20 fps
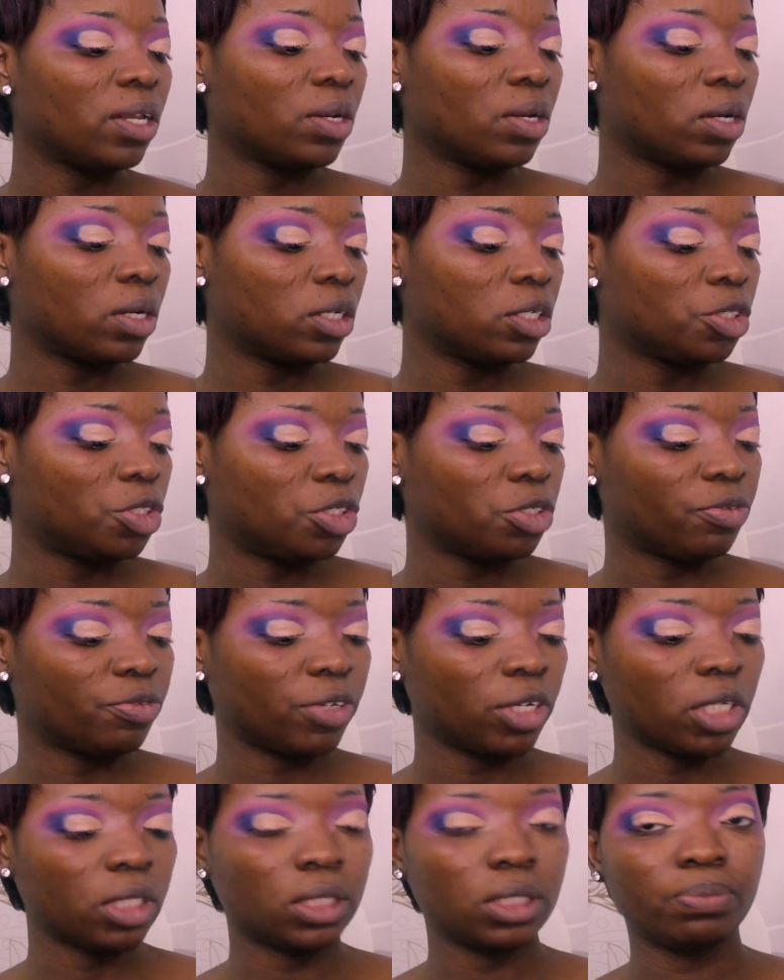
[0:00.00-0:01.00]
another
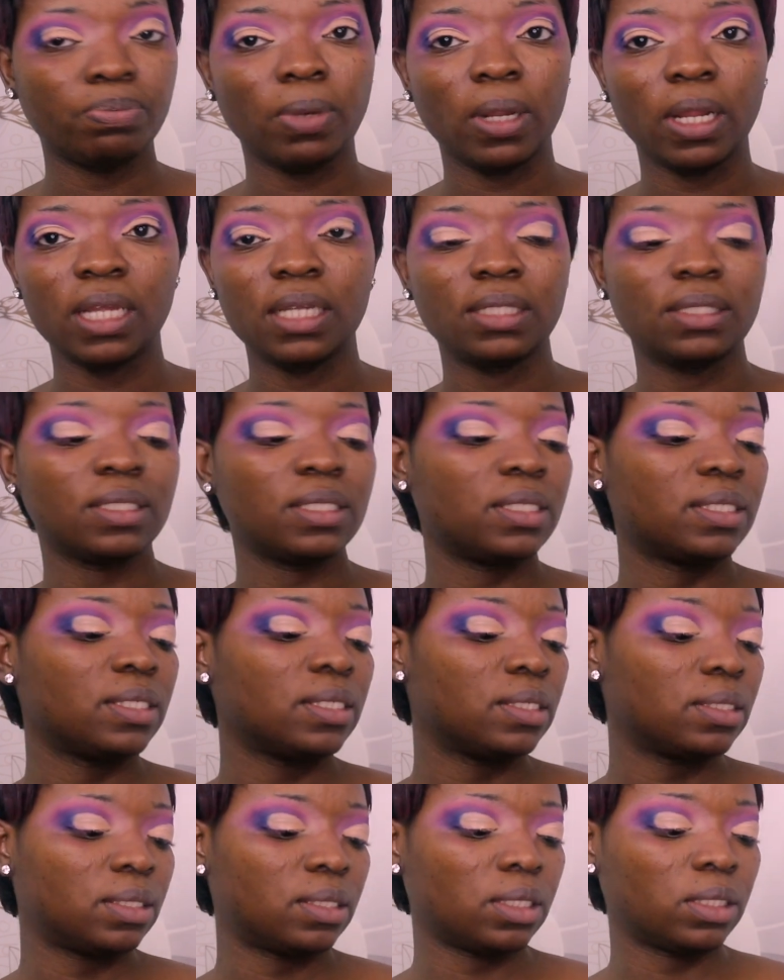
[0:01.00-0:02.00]
Juvia's place, this
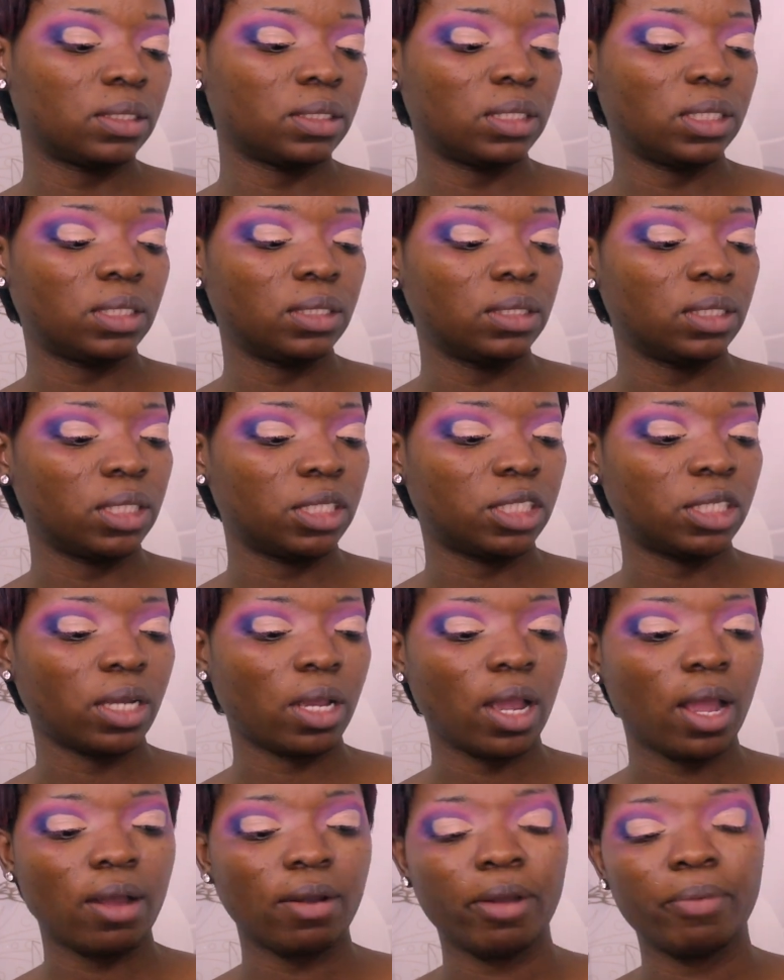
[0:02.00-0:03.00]
is the
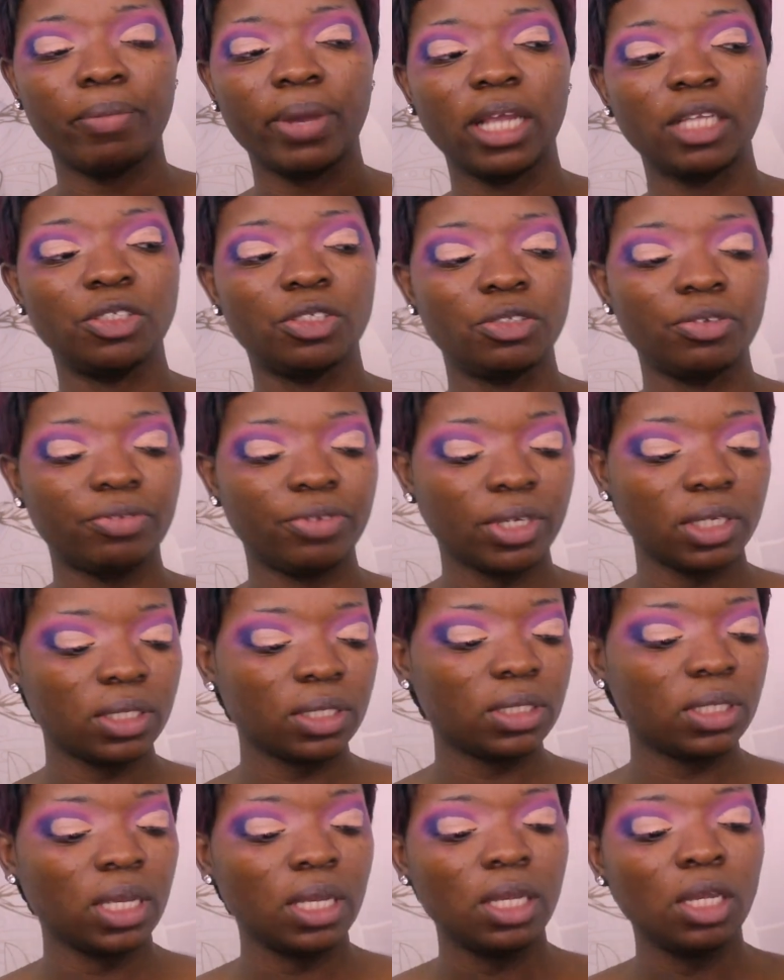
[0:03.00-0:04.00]
Shahara by
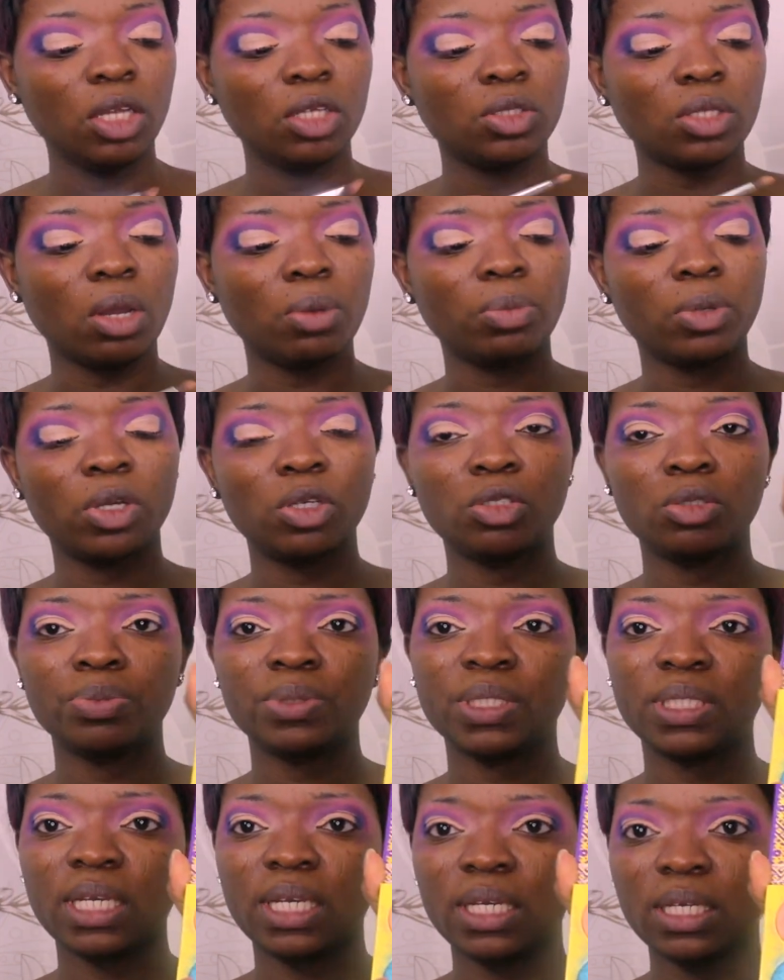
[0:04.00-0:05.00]
Juvia's. So I'm going to
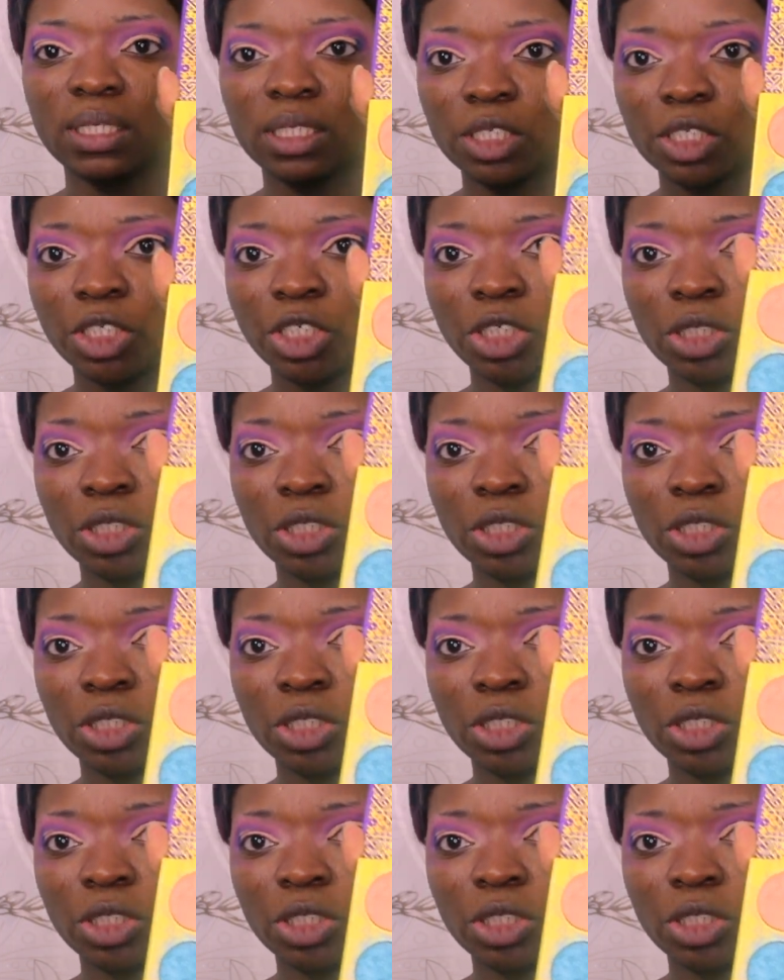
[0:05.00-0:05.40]
be taking this